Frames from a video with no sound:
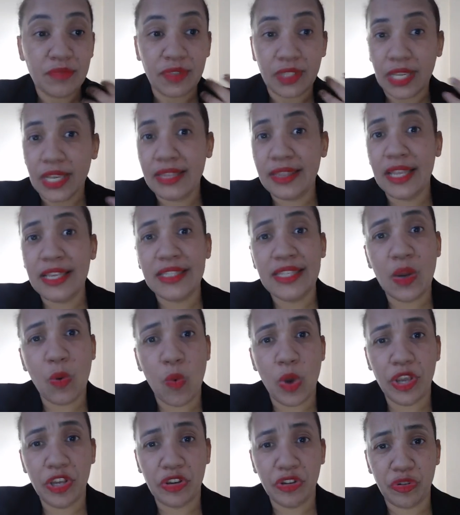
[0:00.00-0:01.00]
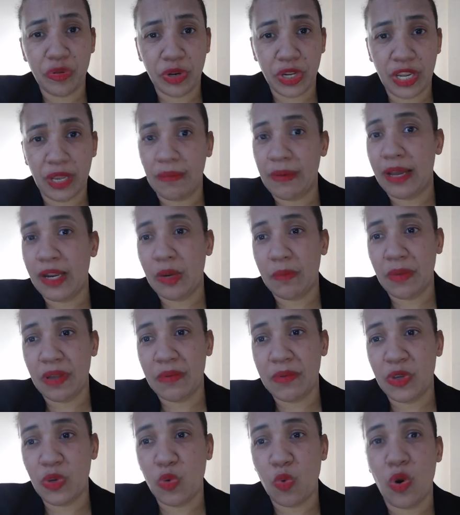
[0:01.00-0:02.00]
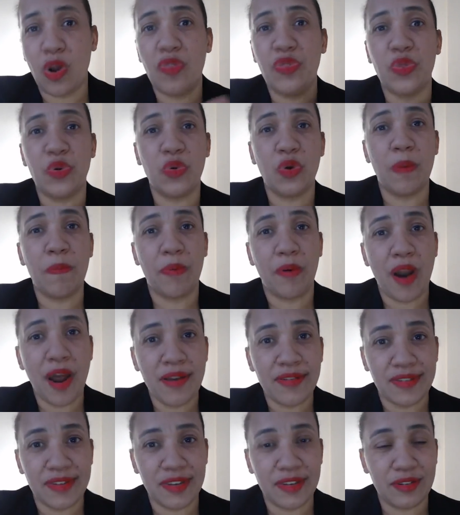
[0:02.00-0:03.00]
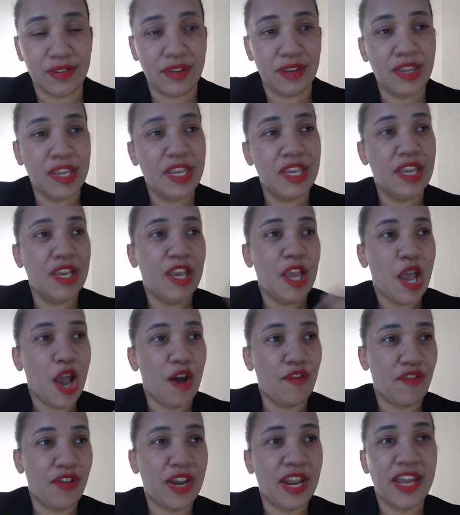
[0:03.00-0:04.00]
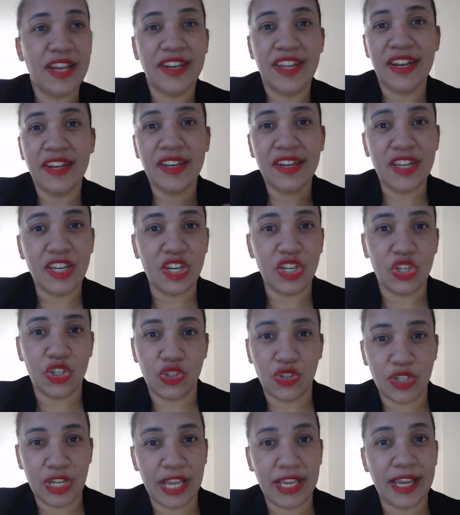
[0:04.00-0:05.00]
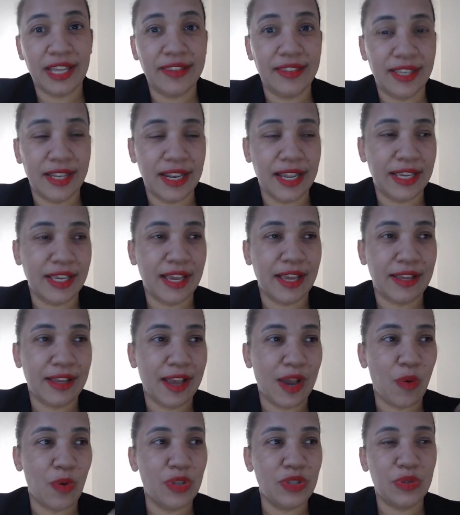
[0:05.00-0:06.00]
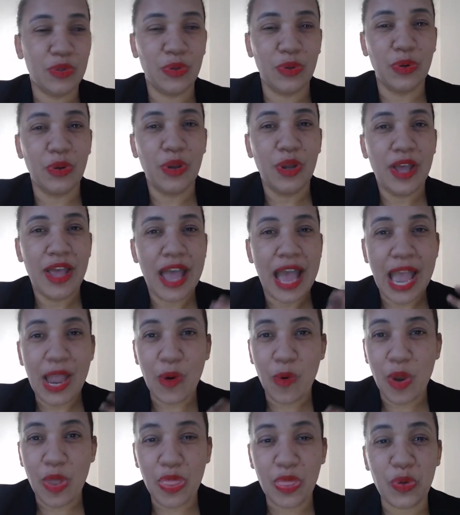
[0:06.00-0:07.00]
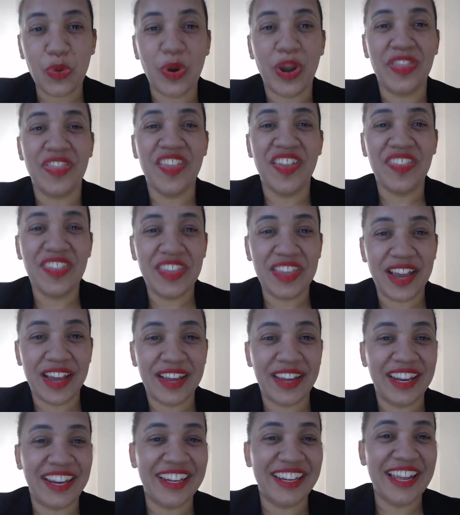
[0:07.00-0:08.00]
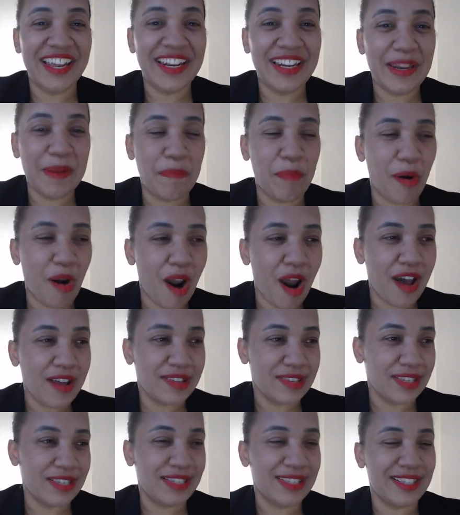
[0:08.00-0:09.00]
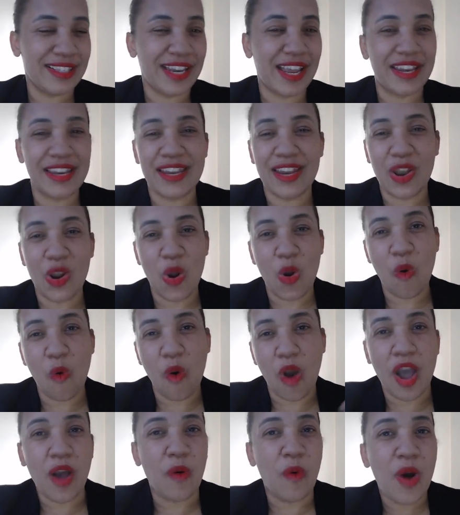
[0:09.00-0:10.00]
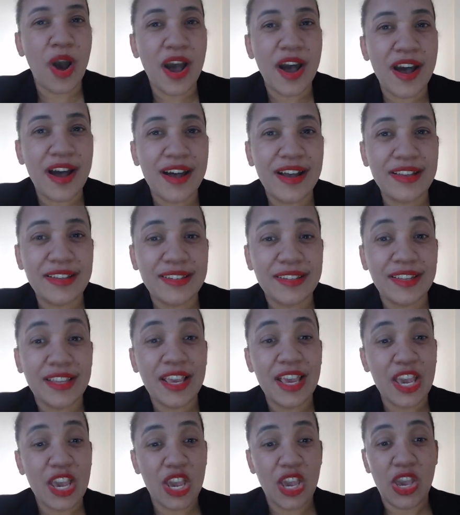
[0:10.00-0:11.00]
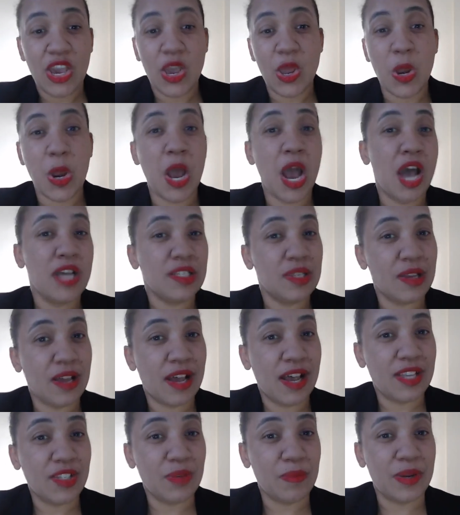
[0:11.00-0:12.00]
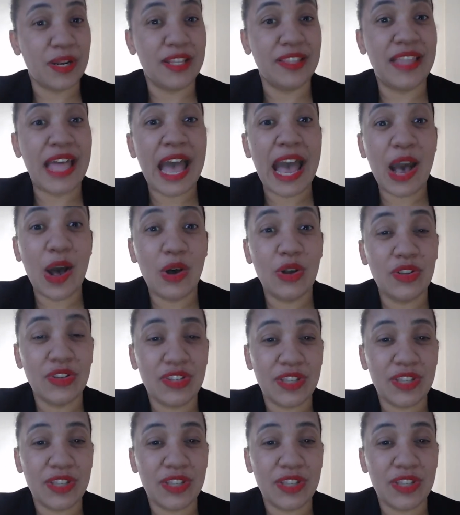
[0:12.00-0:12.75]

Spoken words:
and that's the way you create it. Maybe you went through a process of an identity issues like I did. Like I went through an identity process that I didn't know who I was. I had so many doubts